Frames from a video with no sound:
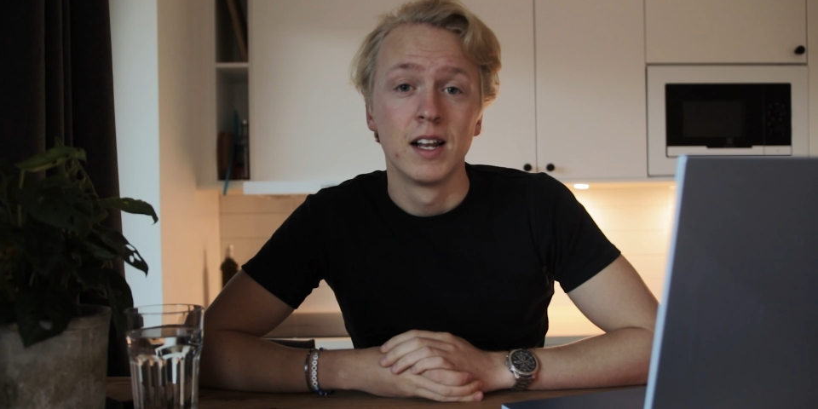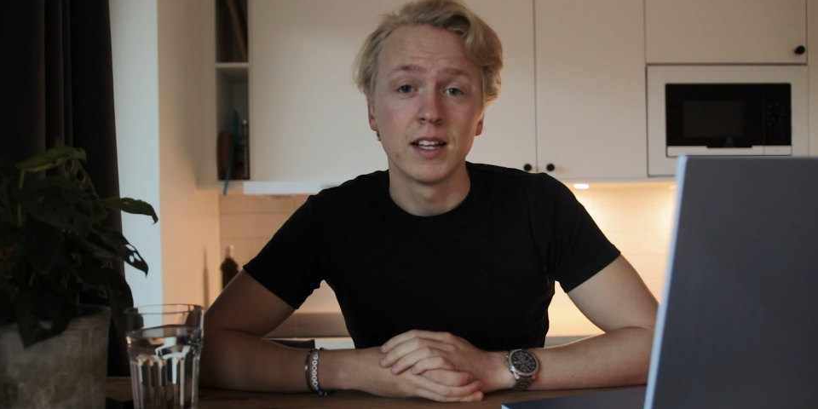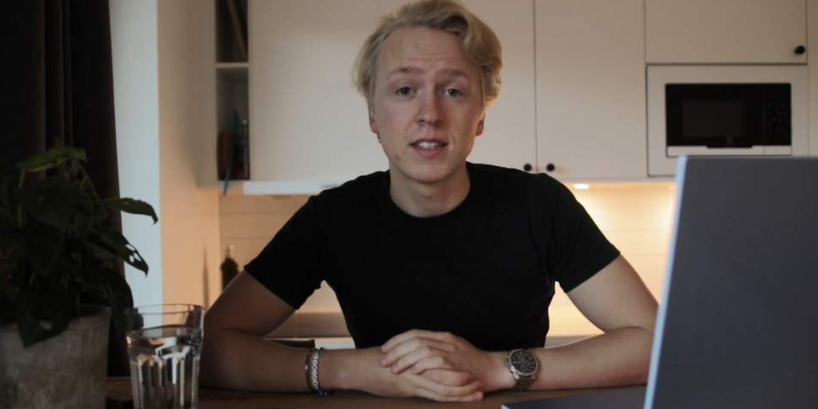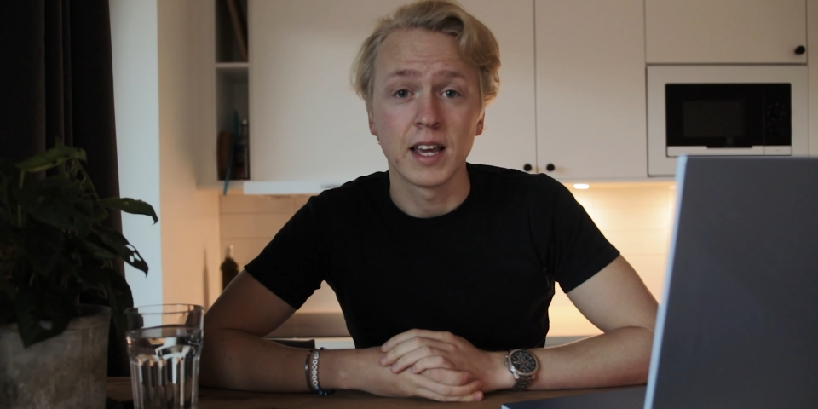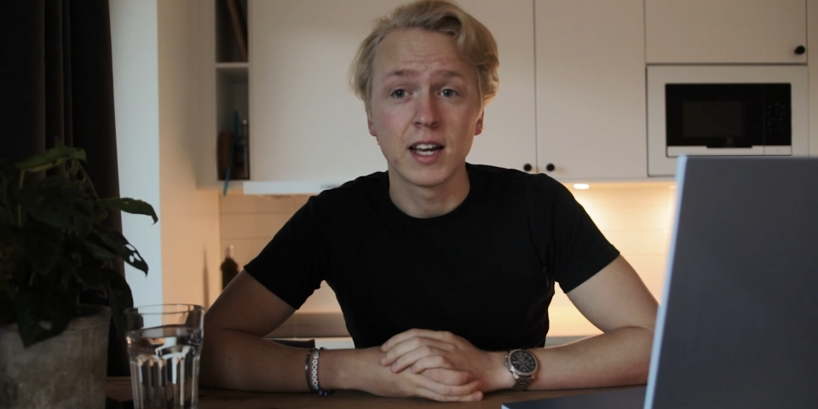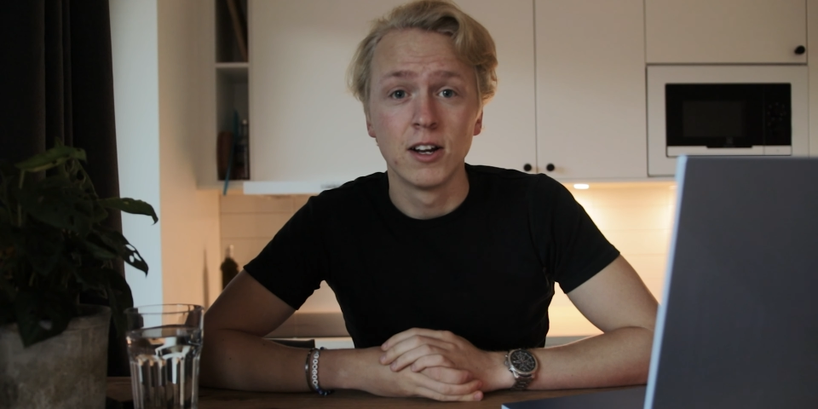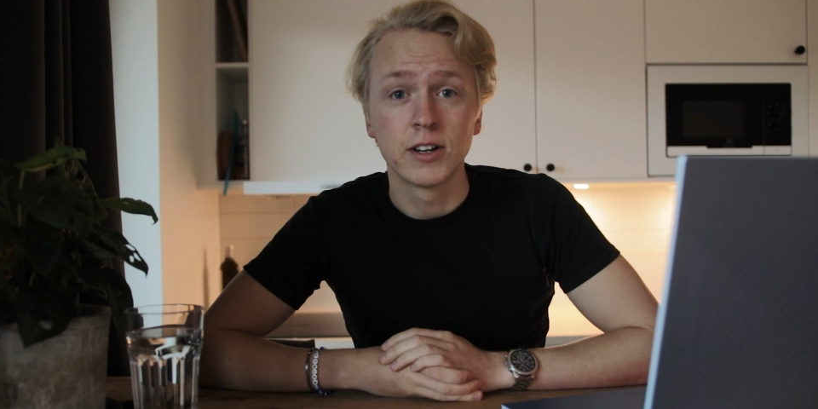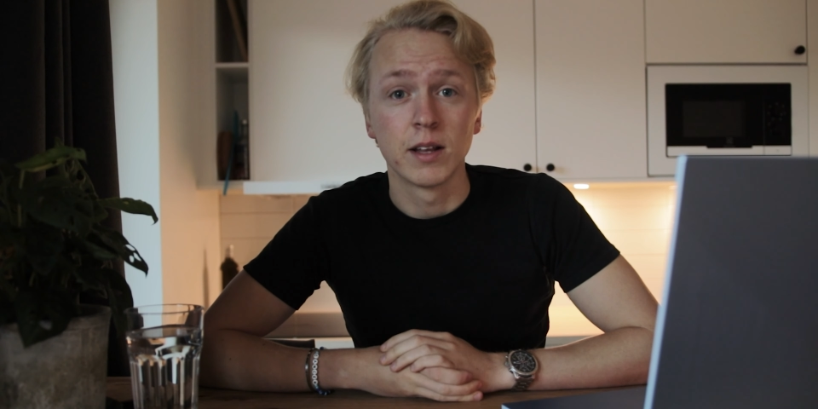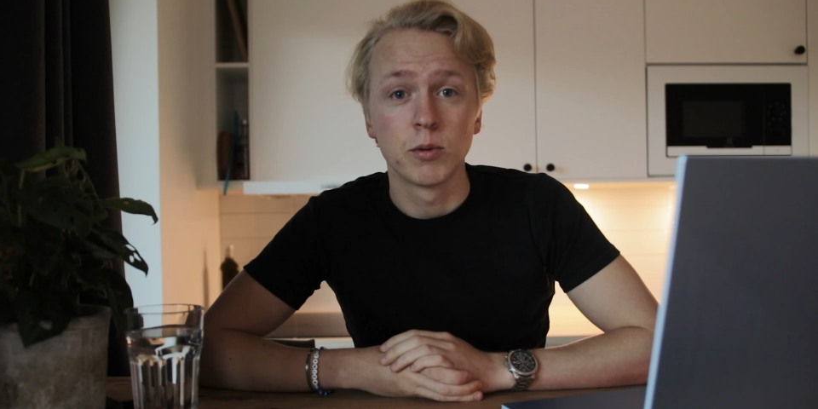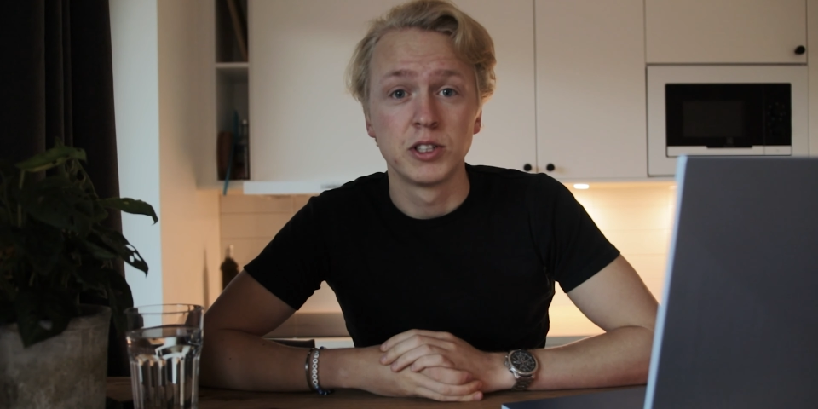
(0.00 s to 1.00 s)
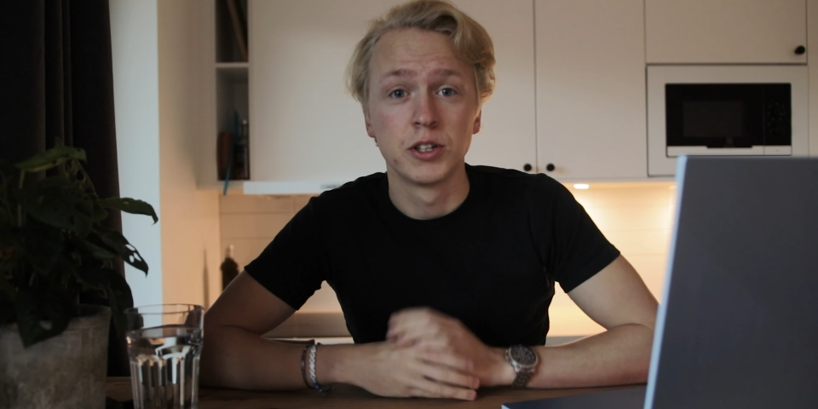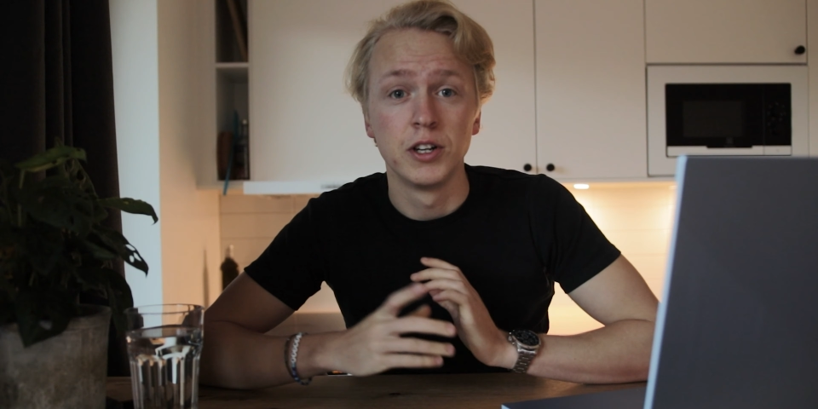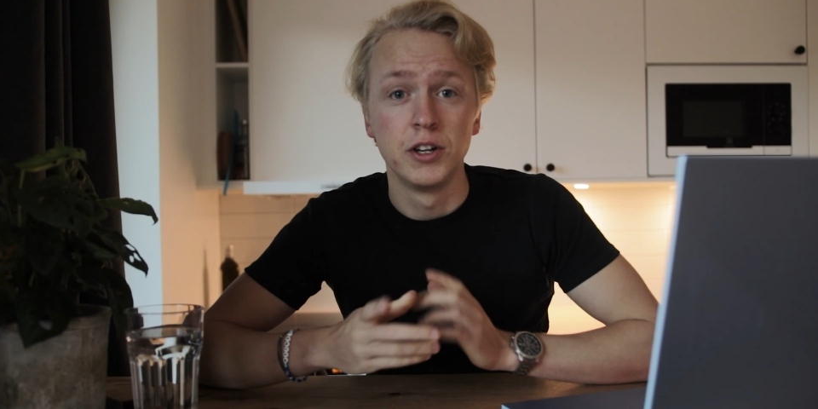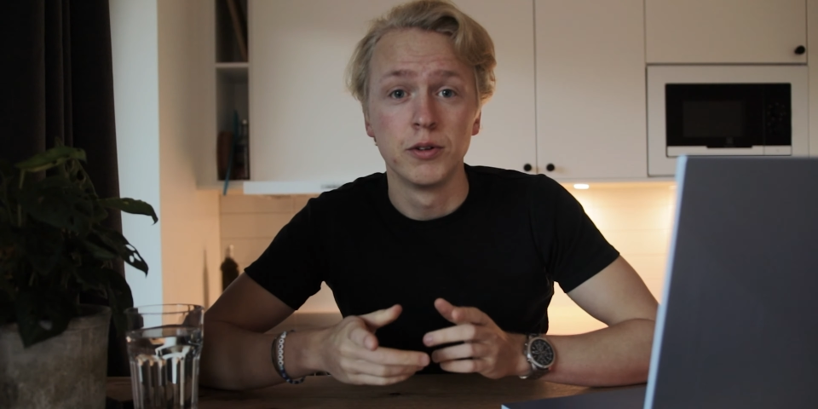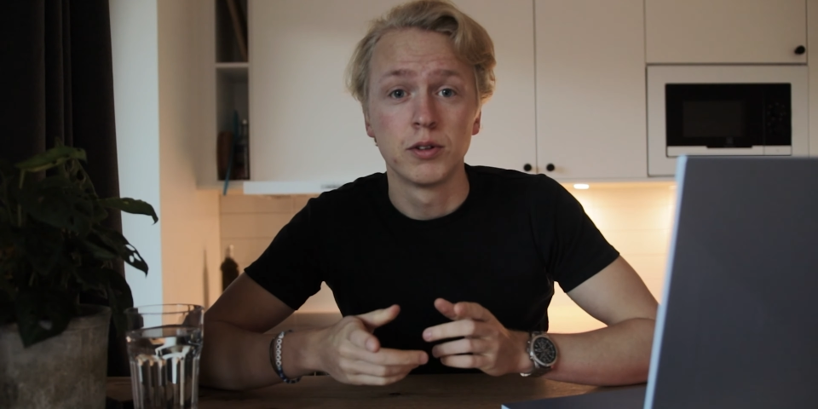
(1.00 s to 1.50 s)
Let's take a look at what you
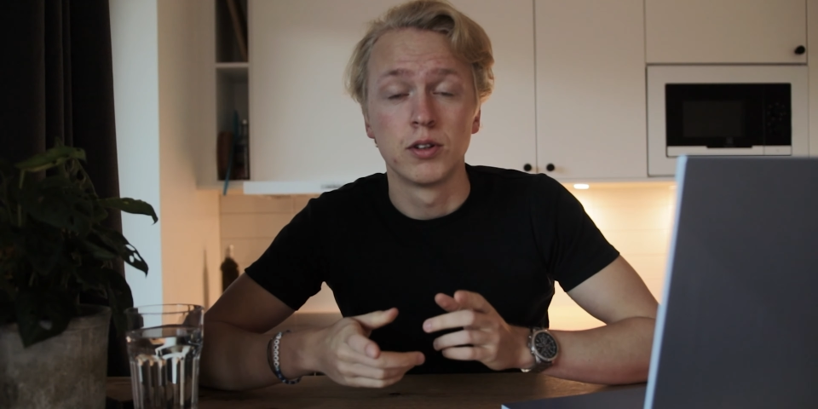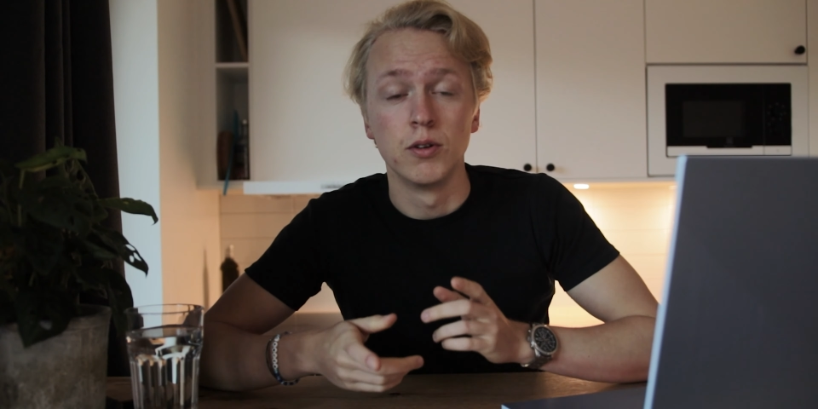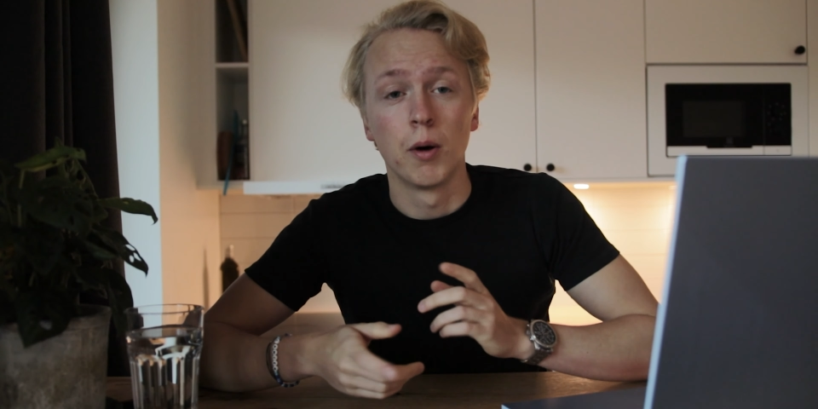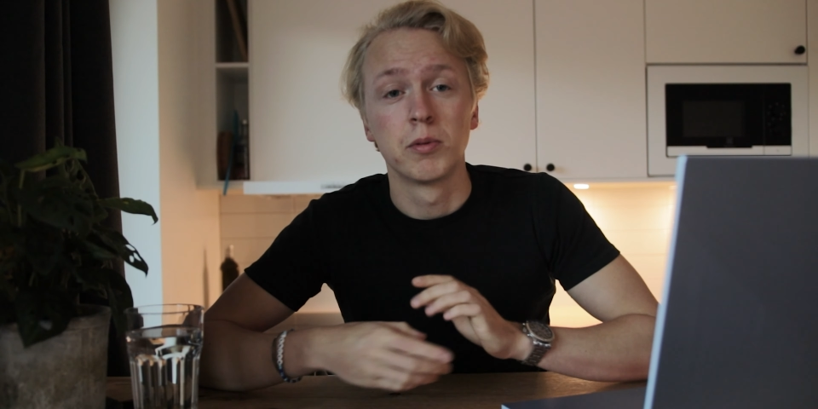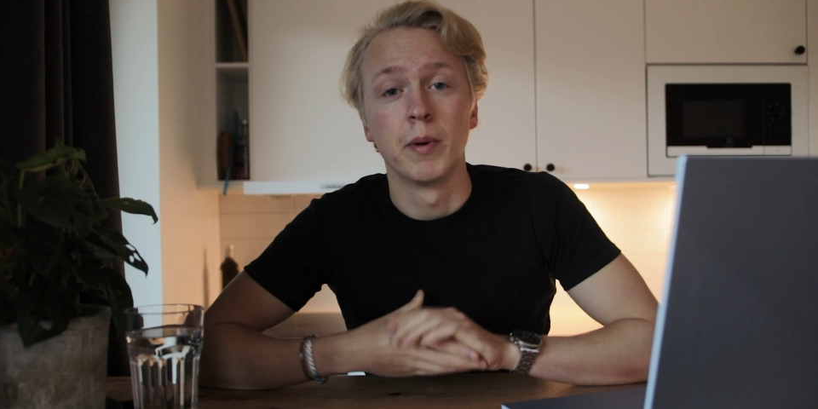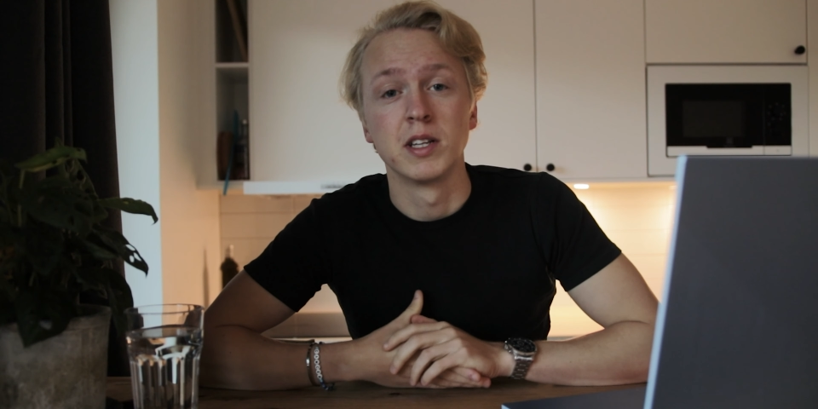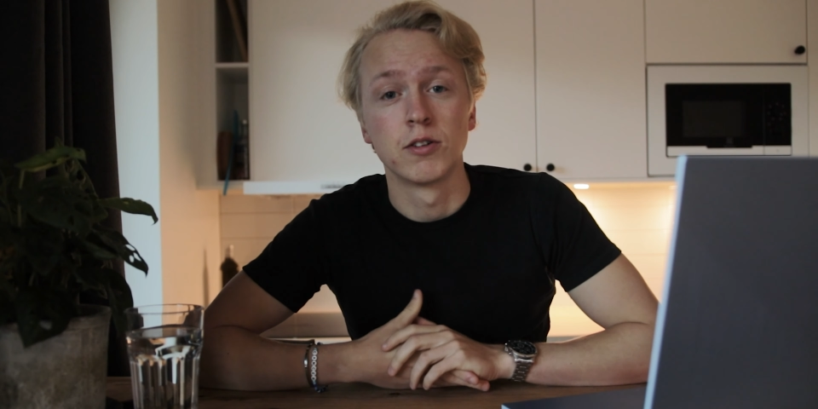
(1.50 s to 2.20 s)
can do to optimize